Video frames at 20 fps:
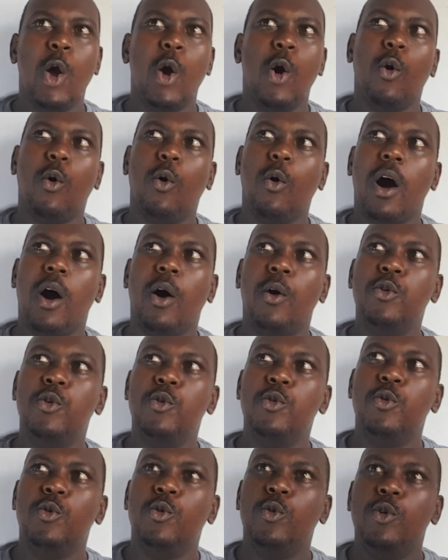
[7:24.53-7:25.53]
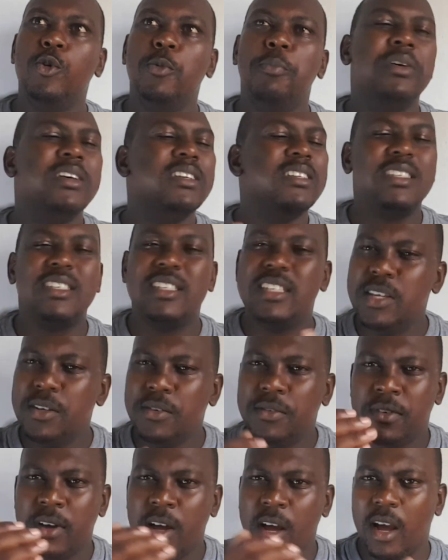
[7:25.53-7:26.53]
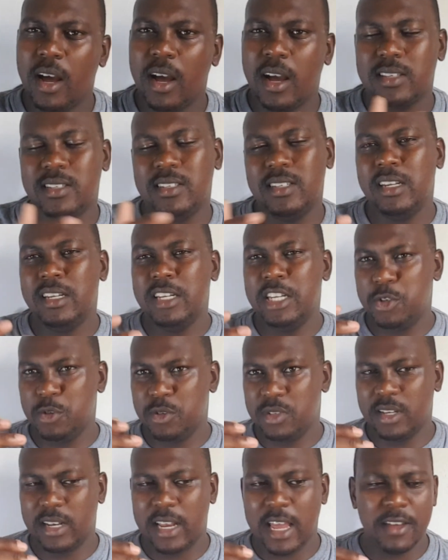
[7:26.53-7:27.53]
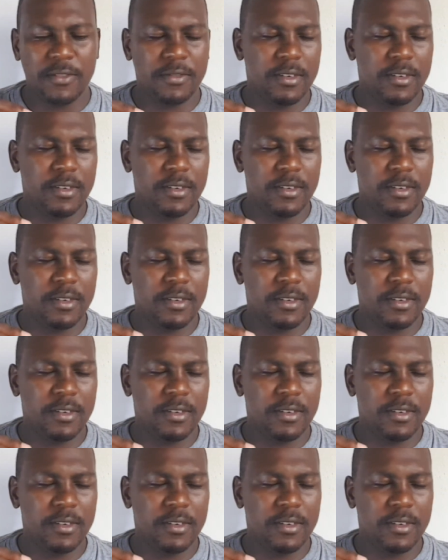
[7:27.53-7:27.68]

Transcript: or how you perceive certain issues in life.